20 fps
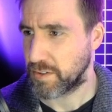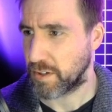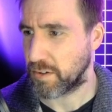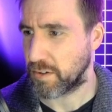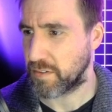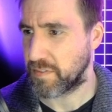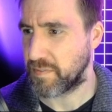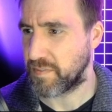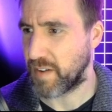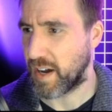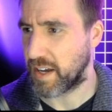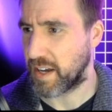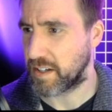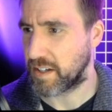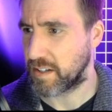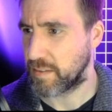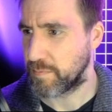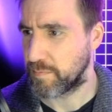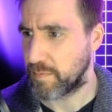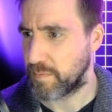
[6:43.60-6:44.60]
I'll go to
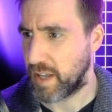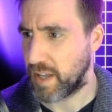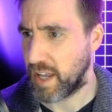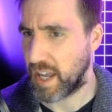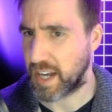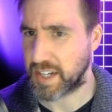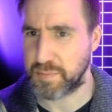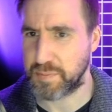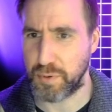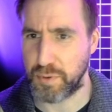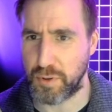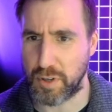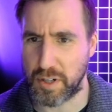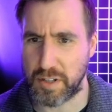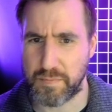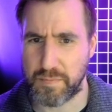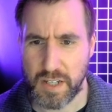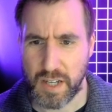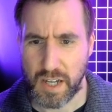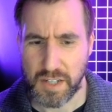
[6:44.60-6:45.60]
File, Export,
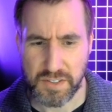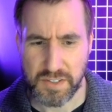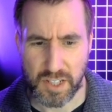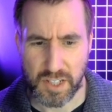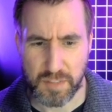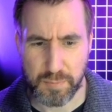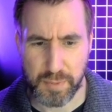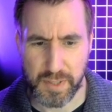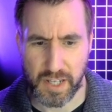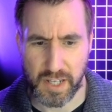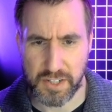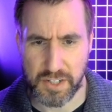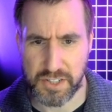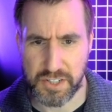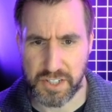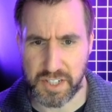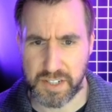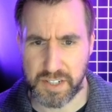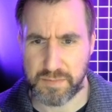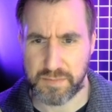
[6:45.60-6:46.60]
select
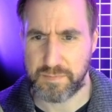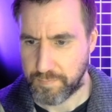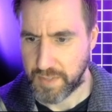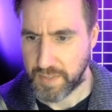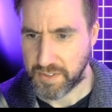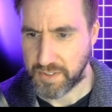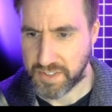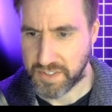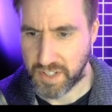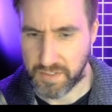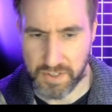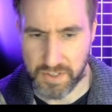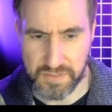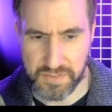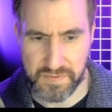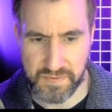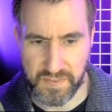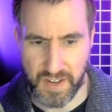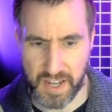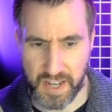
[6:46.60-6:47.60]
PNG. I'll save it as
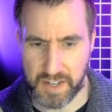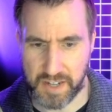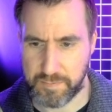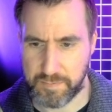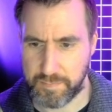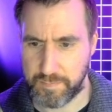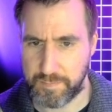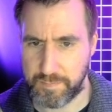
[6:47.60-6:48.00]
Van.